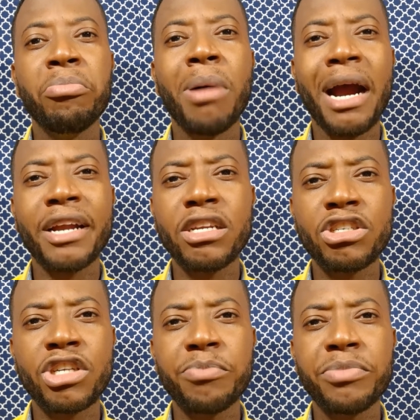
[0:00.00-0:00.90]

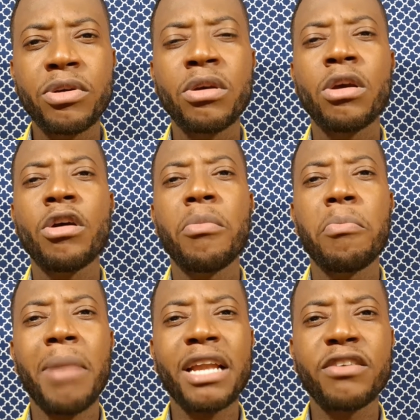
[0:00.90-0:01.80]
Partnership,
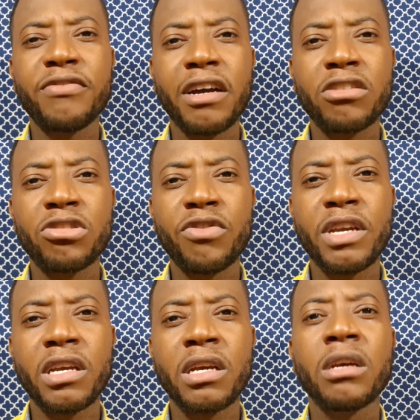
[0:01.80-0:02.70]

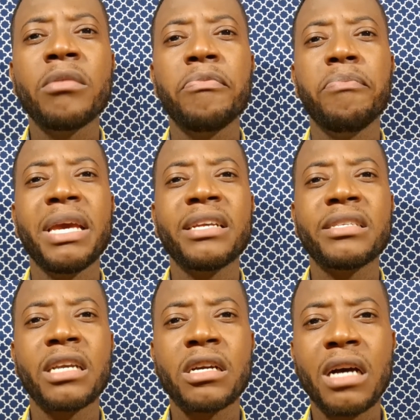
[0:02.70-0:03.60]
manufacturing,
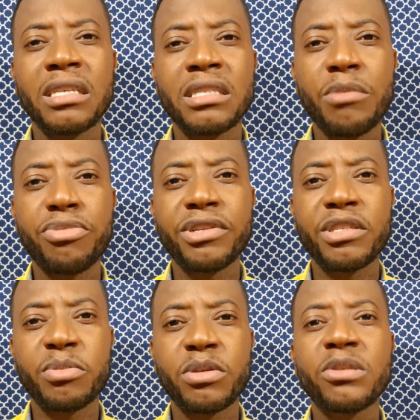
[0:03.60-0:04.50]
basic costing
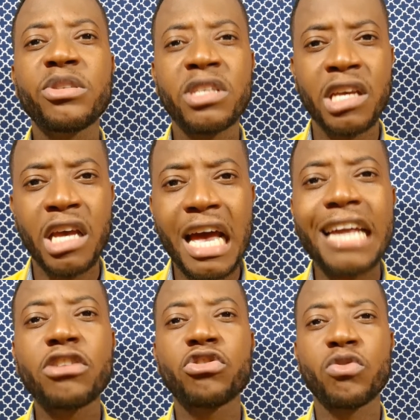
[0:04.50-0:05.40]
principles,
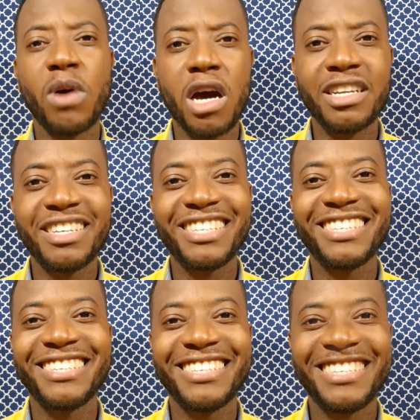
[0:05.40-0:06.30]
and so on.
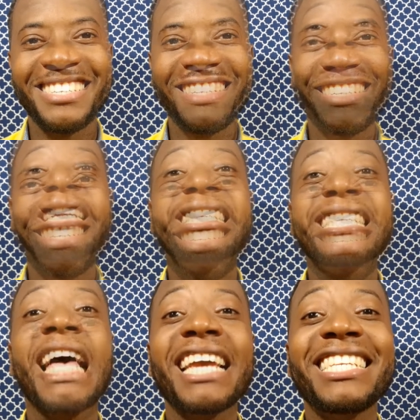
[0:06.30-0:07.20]
I am
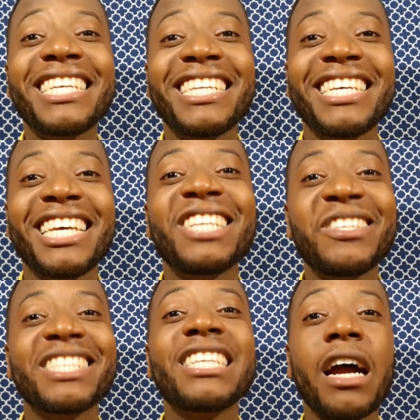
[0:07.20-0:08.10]
excited
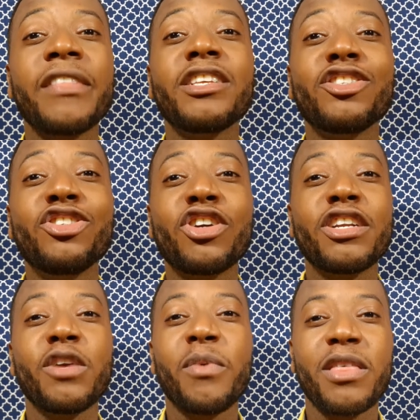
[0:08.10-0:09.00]
to start this
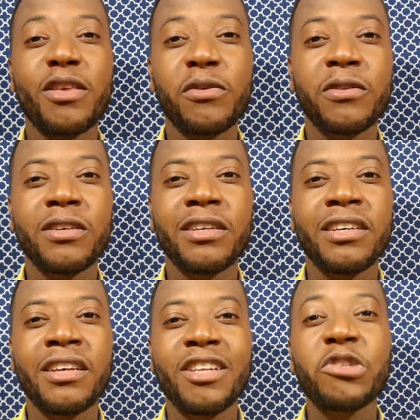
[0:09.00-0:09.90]
journey with you,
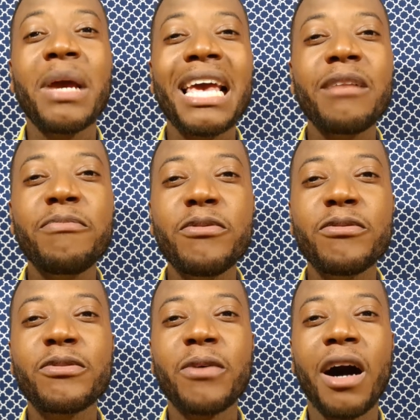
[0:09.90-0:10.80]
to help
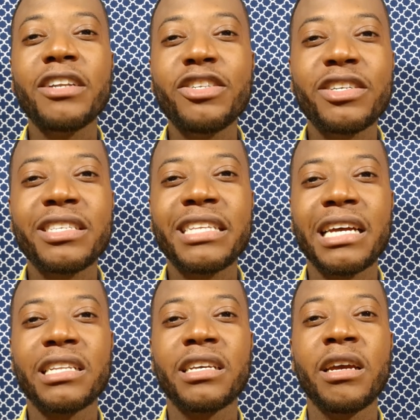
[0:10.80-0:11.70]
you to
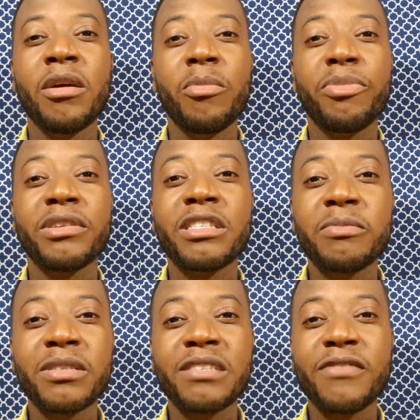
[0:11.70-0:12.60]
understand
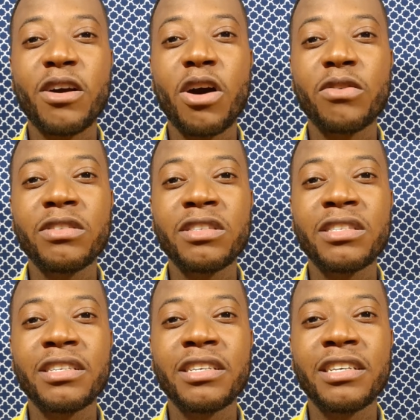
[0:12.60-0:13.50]
principles of accounts